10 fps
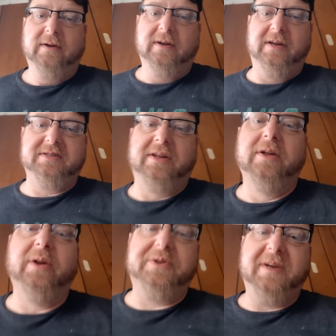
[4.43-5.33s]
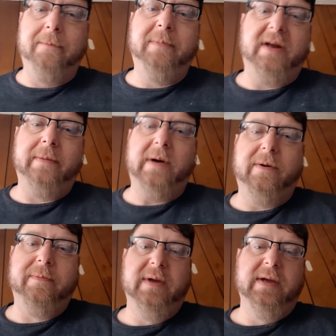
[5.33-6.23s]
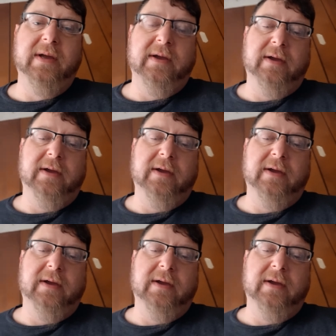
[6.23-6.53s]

Here's another little tidbit about me.